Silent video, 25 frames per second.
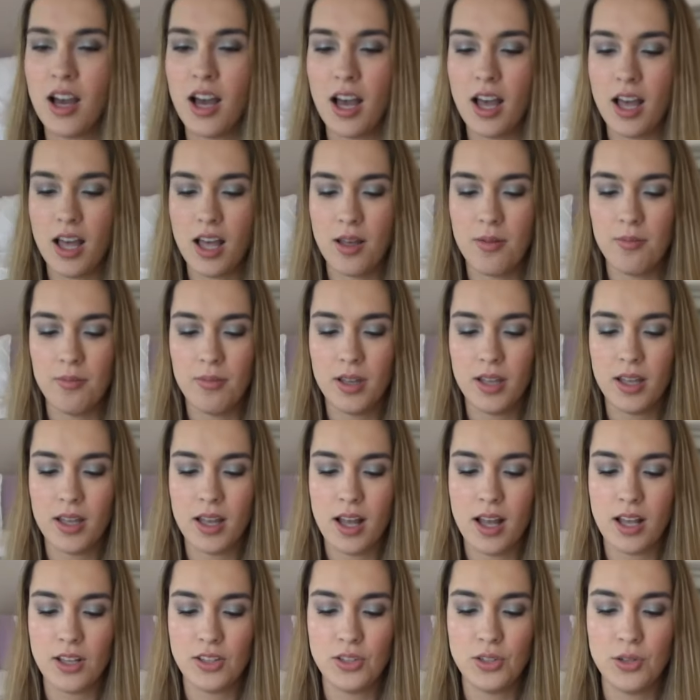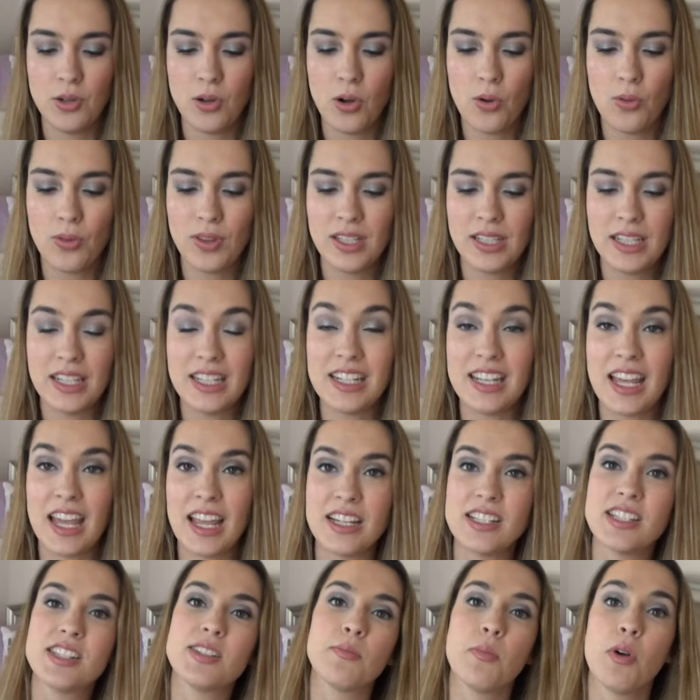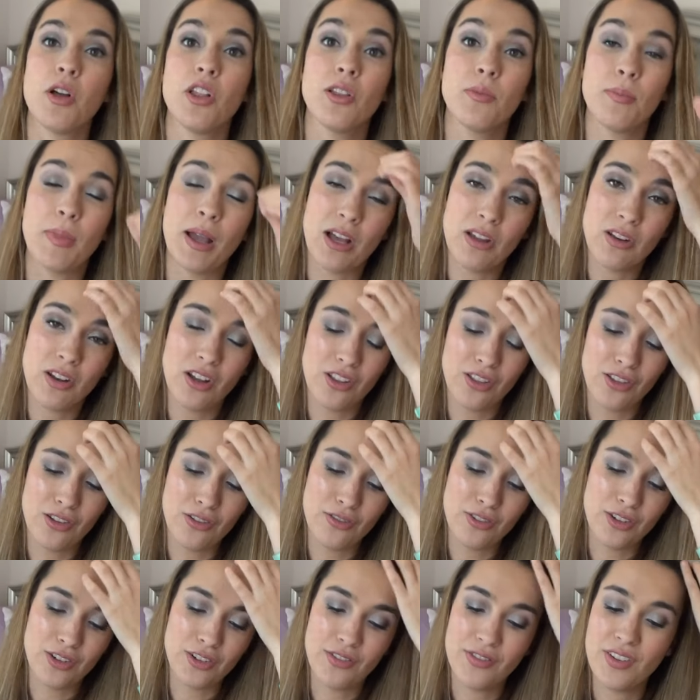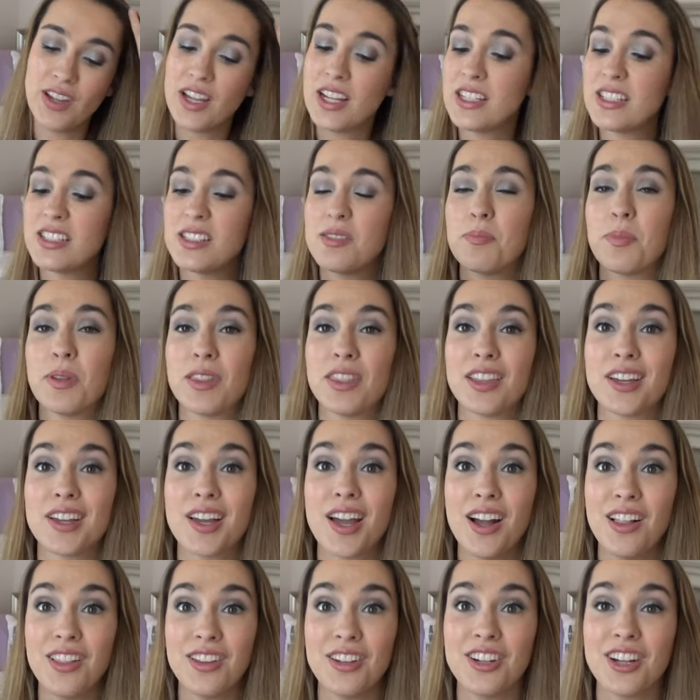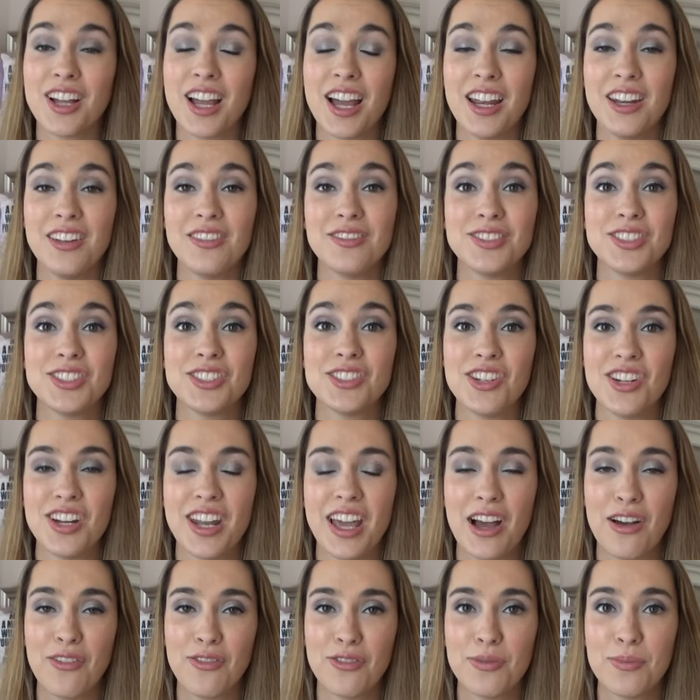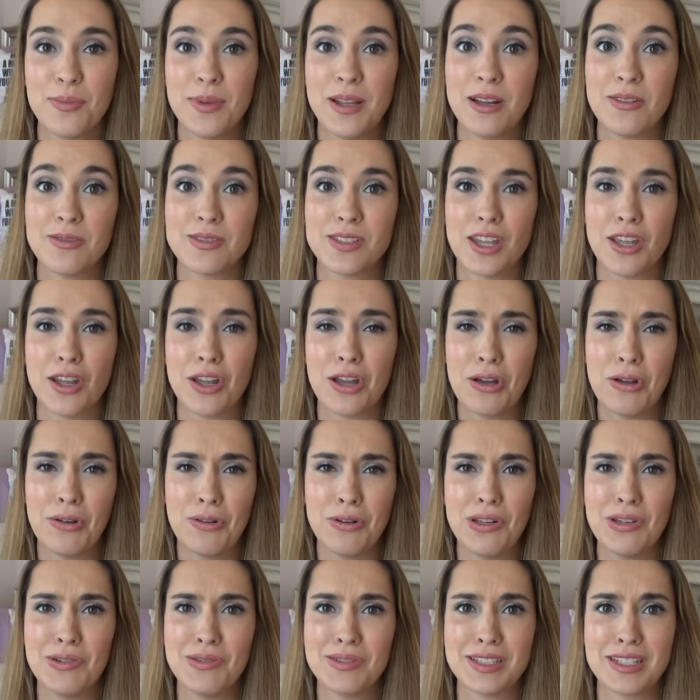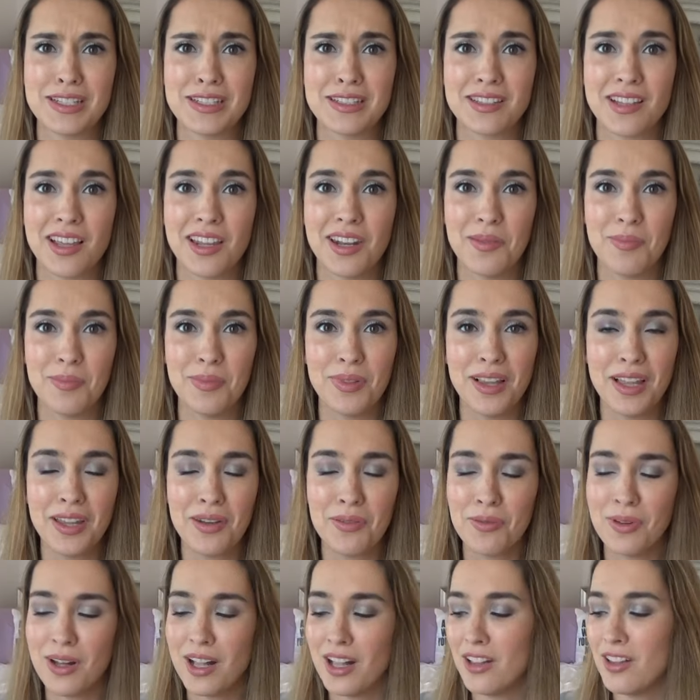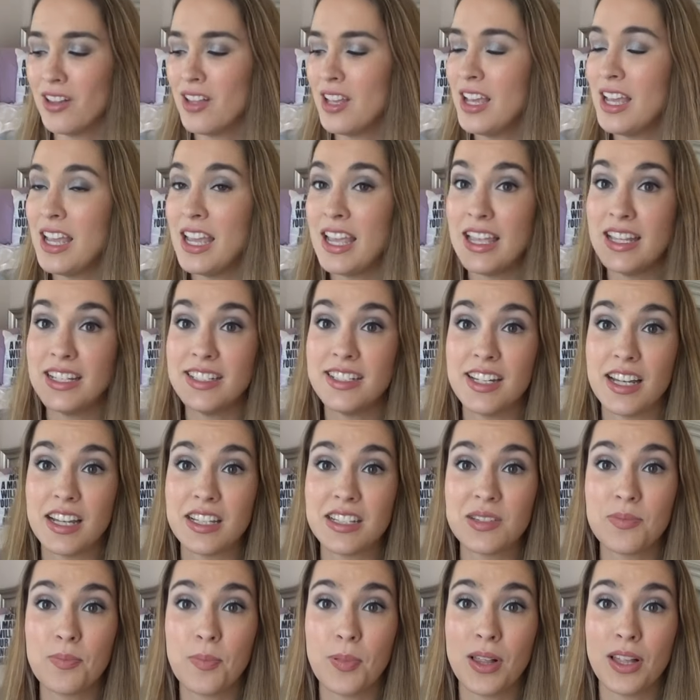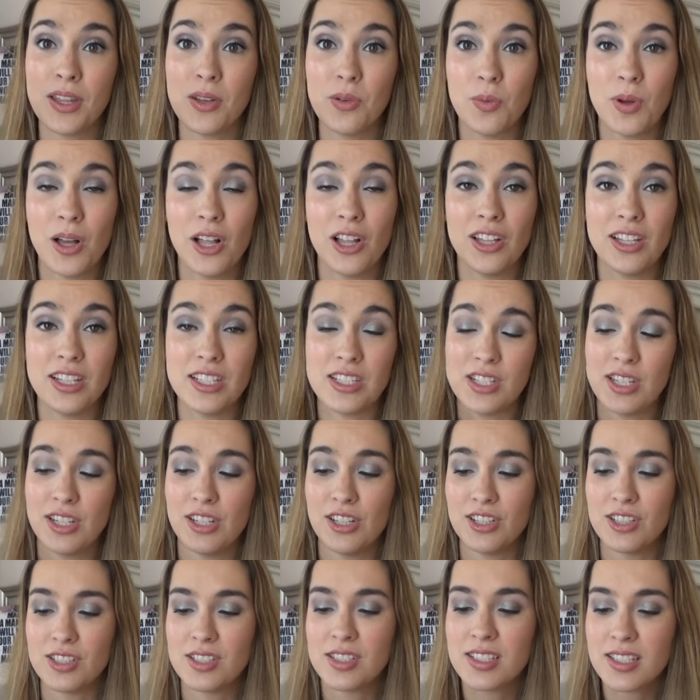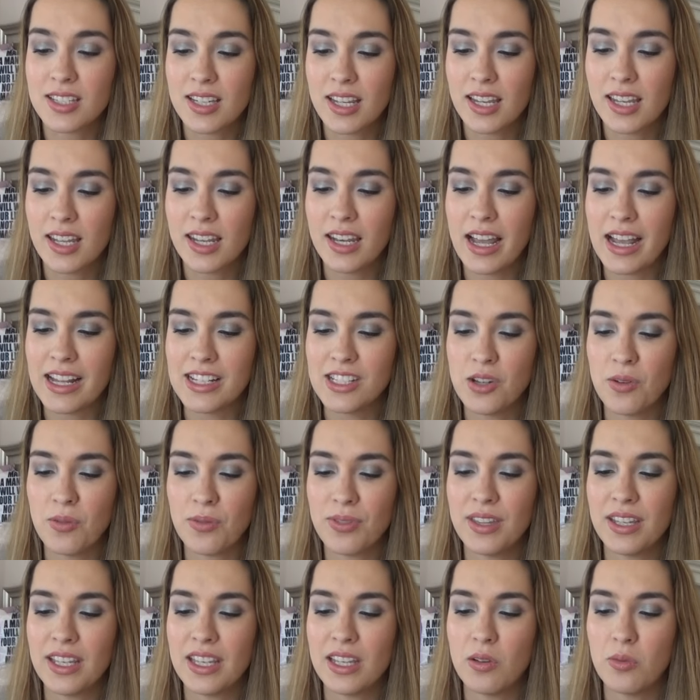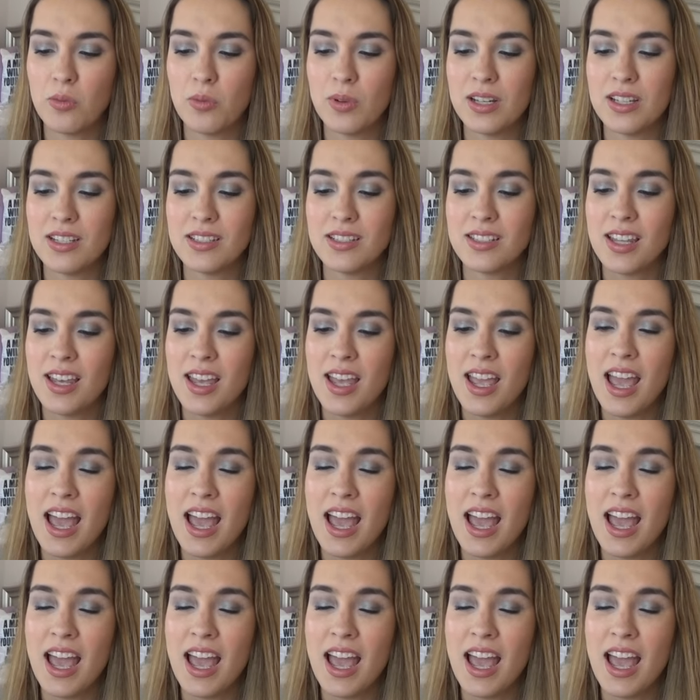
Um, you only need a small amount all over your face, but the color kind of stood out for me. I was like, oh no, is this going to blend well? It does blend well into your skin. I don't think it was